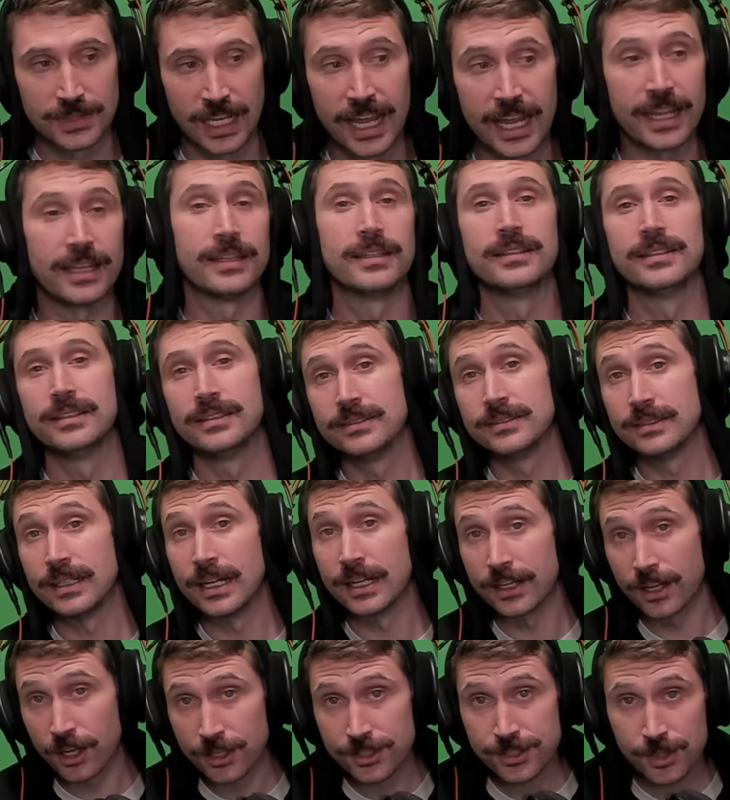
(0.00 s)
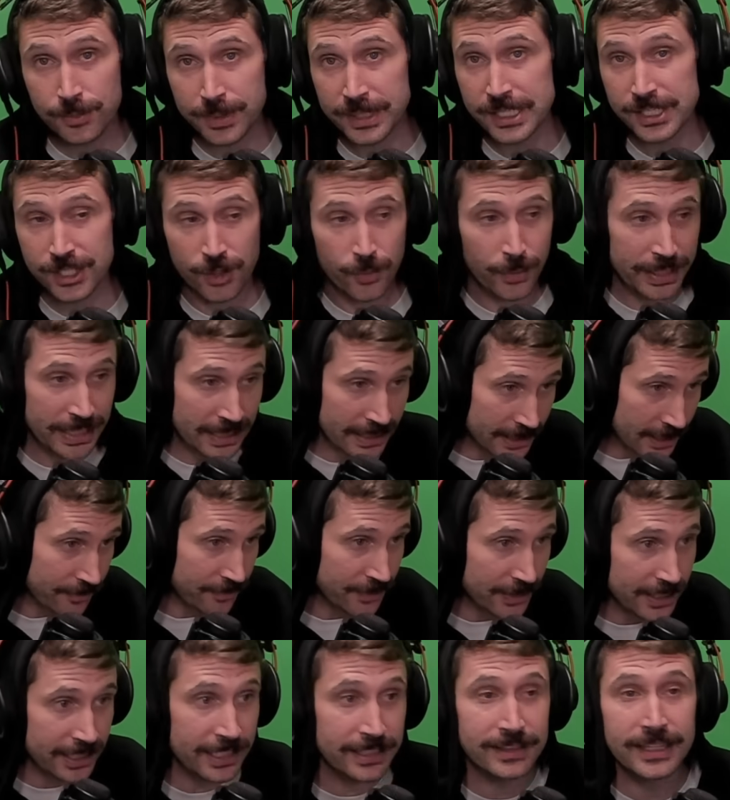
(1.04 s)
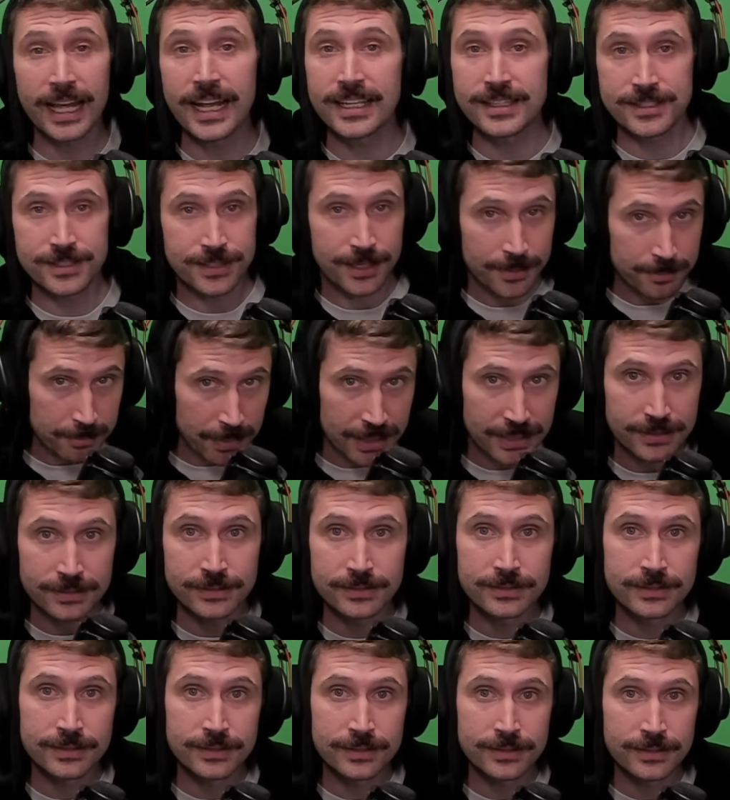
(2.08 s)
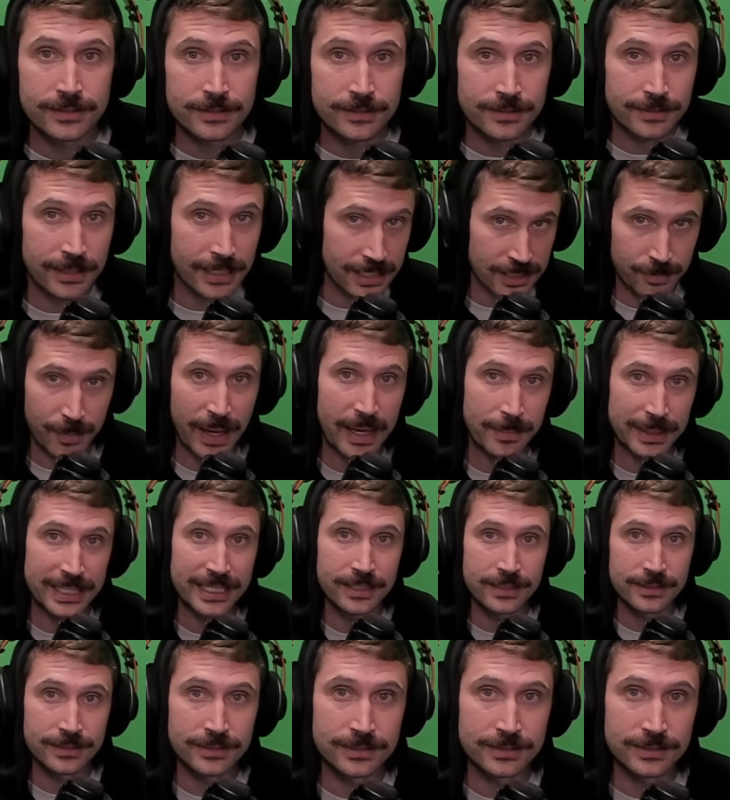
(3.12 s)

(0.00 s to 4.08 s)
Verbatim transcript: hey, I'd also be squealing if you hit that sub button. Thanks, baby.